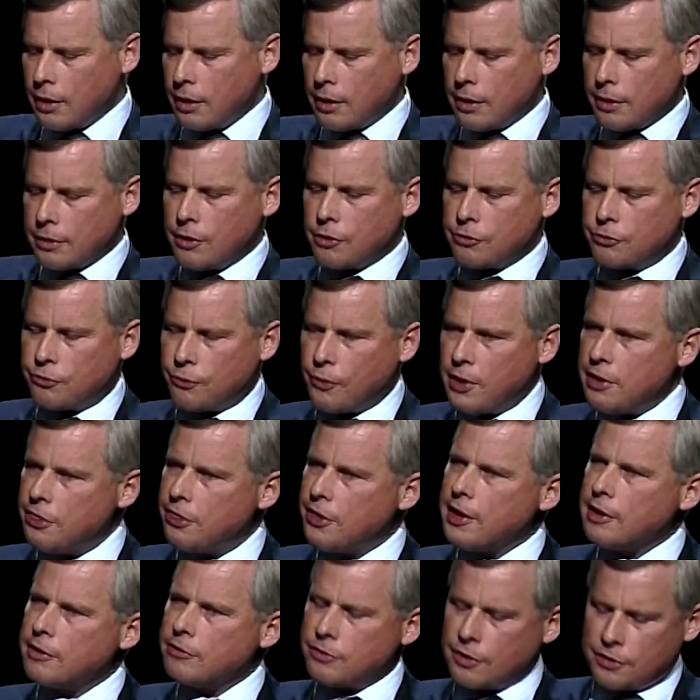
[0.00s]
There's three
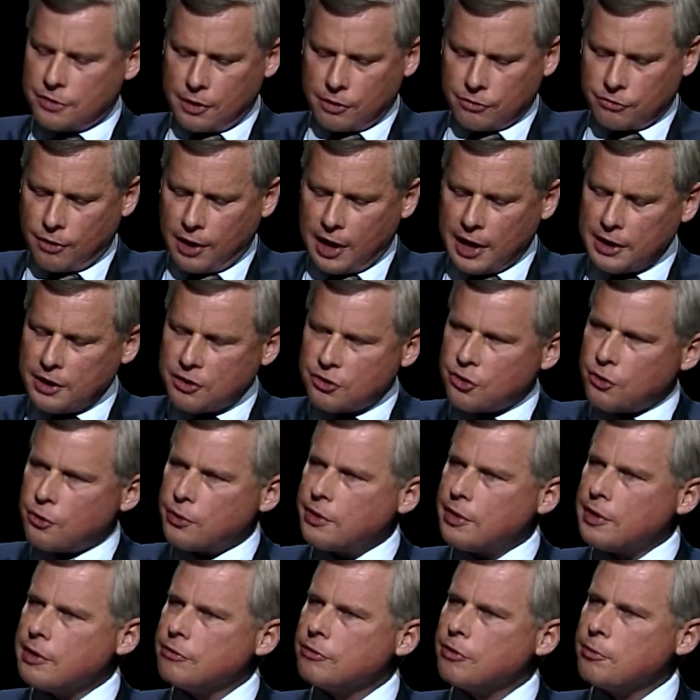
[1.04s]
things that they're trying to do with
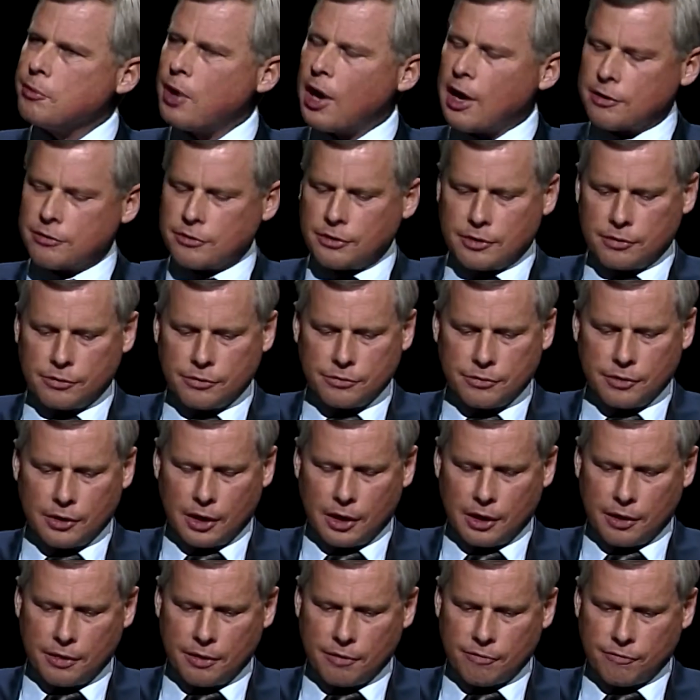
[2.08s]
these abductions.
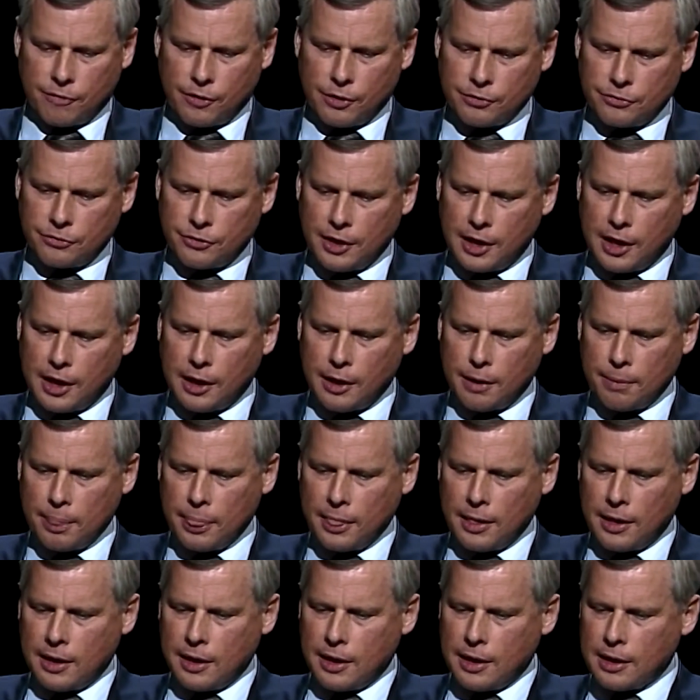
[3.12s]
The first thing
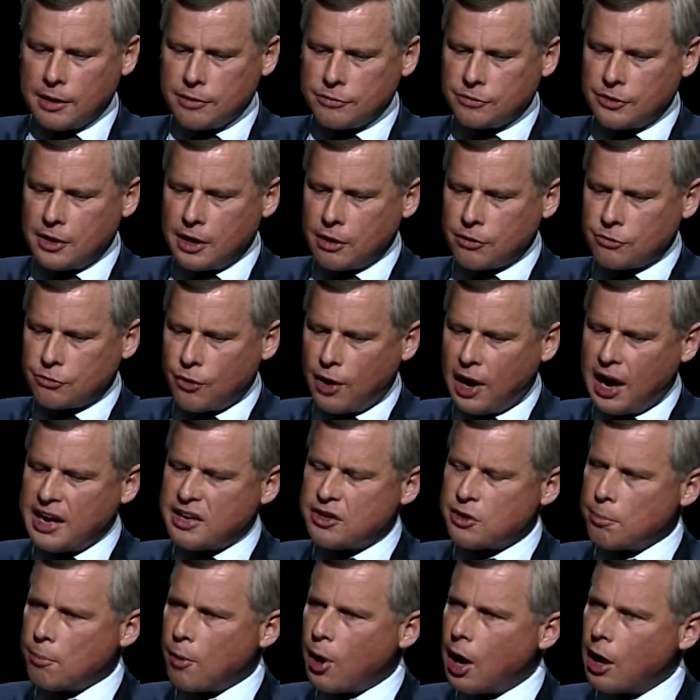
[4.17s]
is they're trying
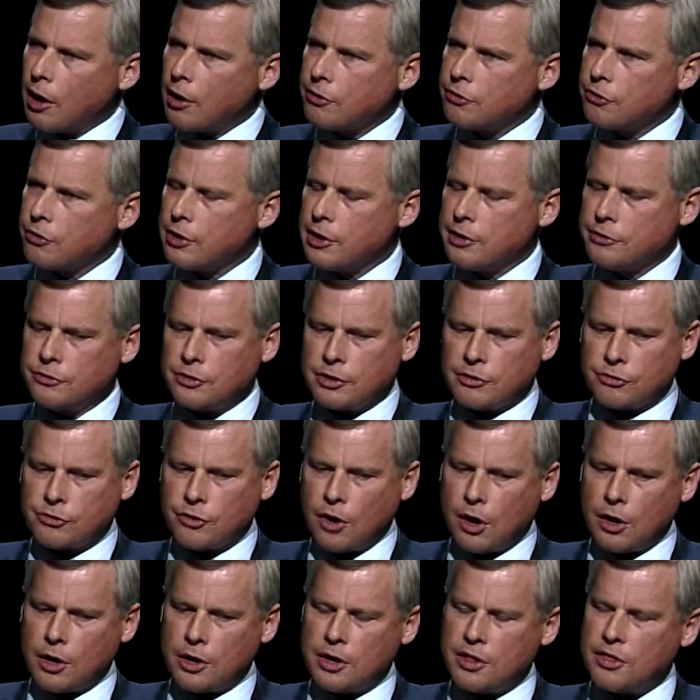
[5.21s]
to monitor us. It
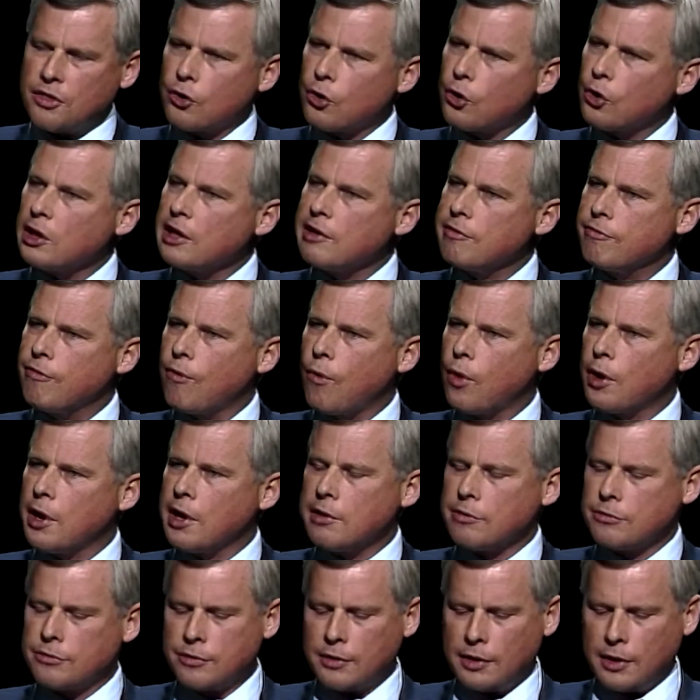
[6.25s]
started in the early
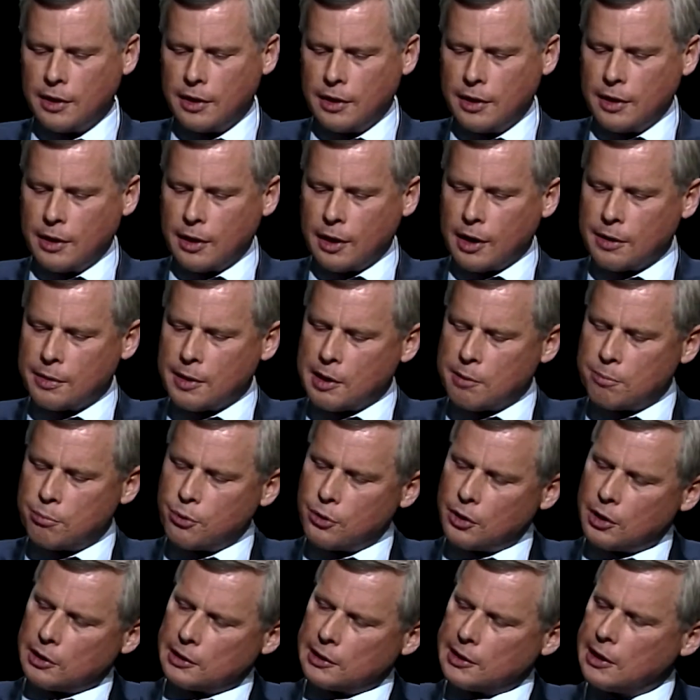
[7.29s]
40s, and they'd
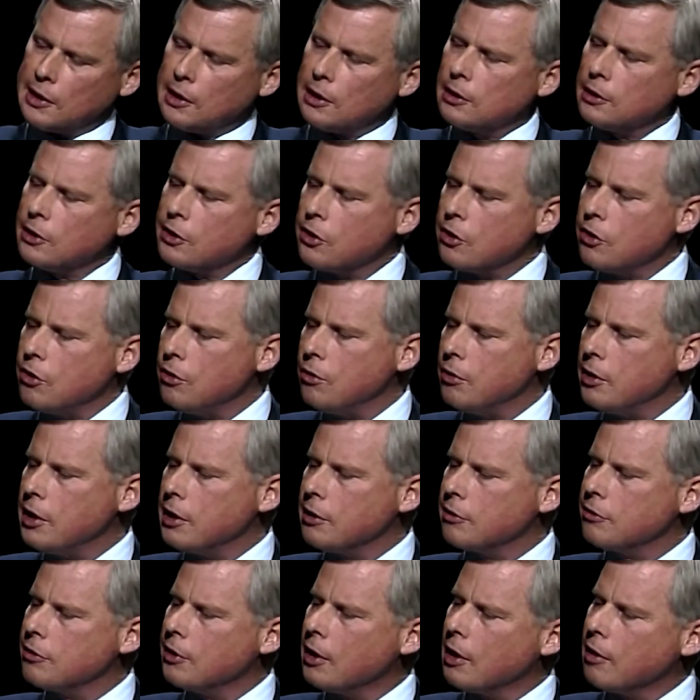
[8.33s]
put a little unit,
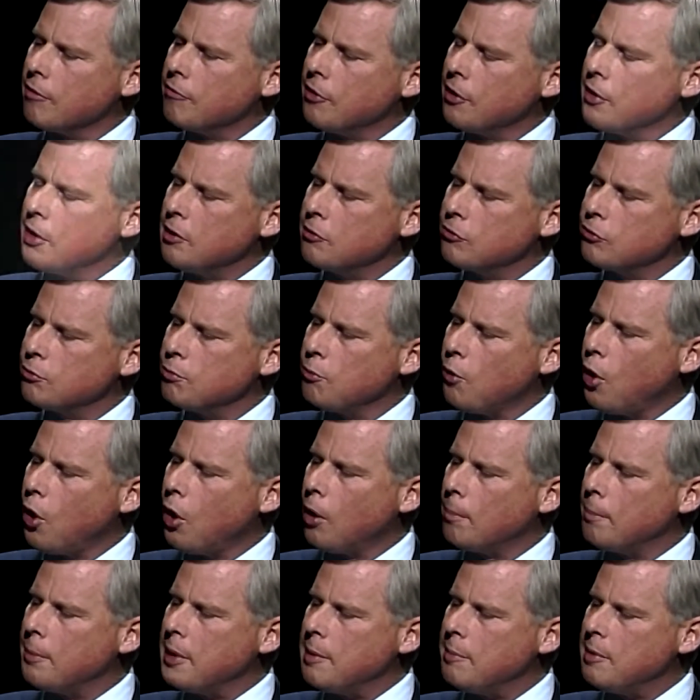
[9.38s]
very small
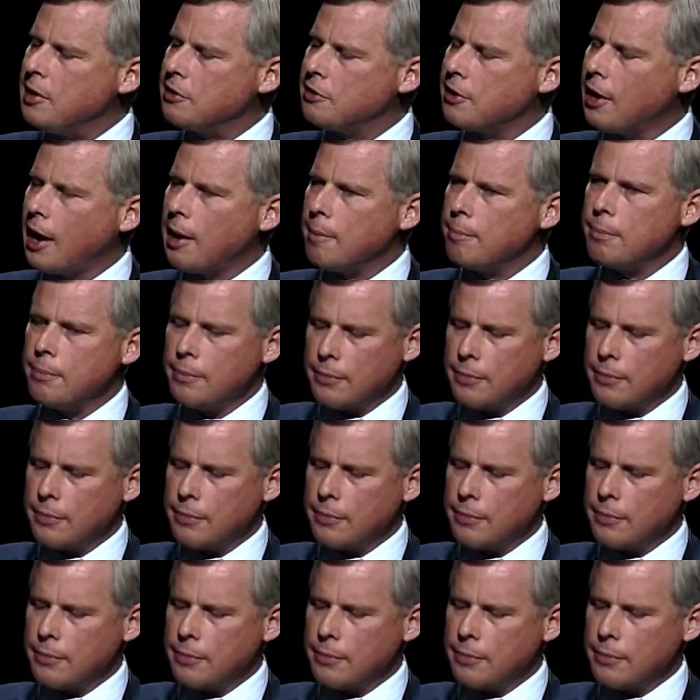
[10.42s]
BB-type